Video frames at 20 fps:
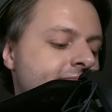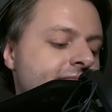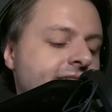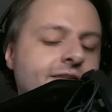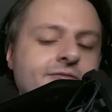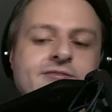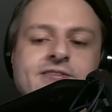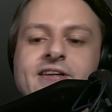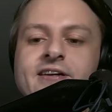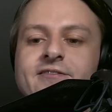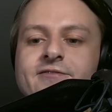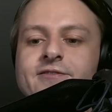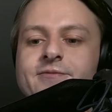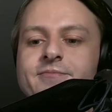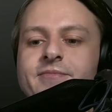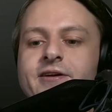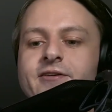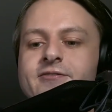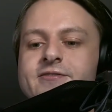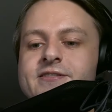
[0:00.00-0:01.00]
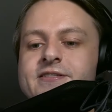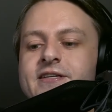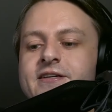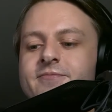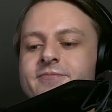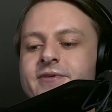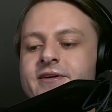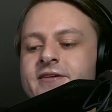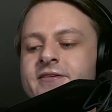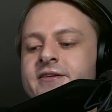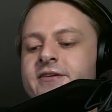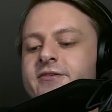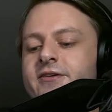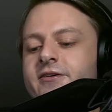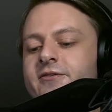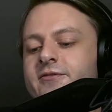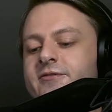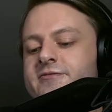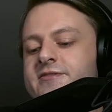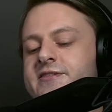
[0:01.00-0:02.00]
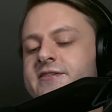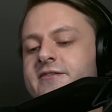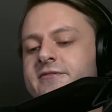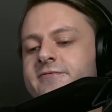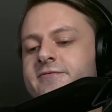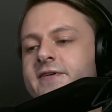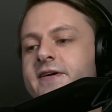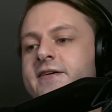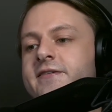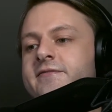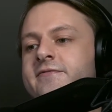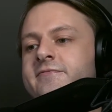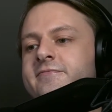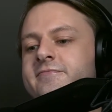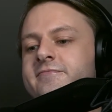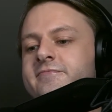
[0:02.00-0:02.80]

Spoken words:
That was kind of embarrassing, but it was still fun.